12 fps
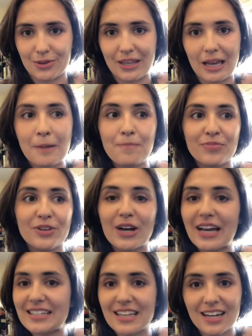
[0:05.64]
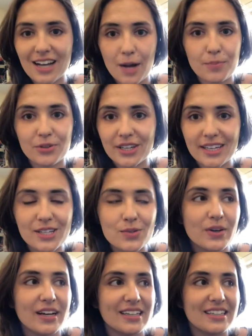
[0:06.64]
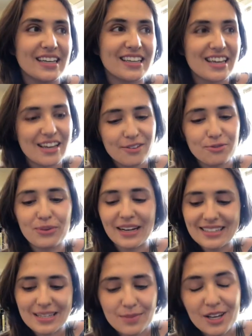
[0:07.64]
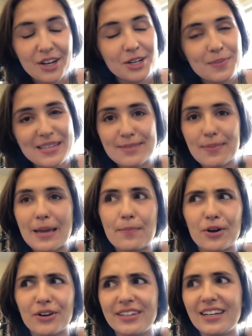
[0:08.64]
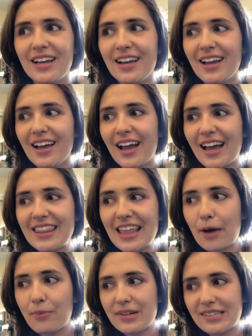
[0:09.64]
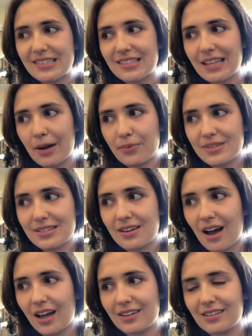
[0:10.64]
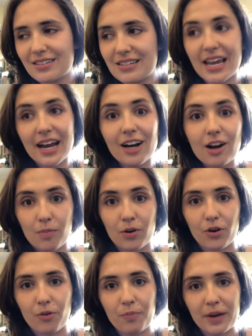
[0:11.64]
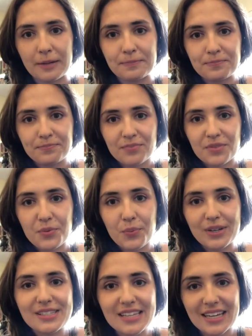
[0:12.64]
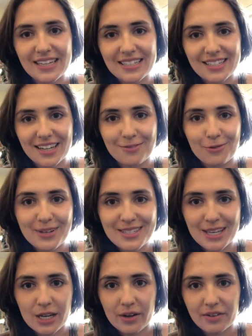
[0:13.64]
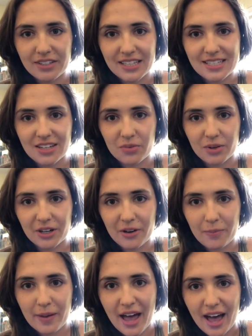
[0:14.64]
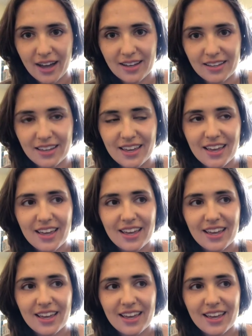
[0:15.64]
Like, there I had done a couple gigs where I'd like read something on a piece of paper, and that was not terrible, but once I had done VoiceQ, I really didn't want to go back. Like,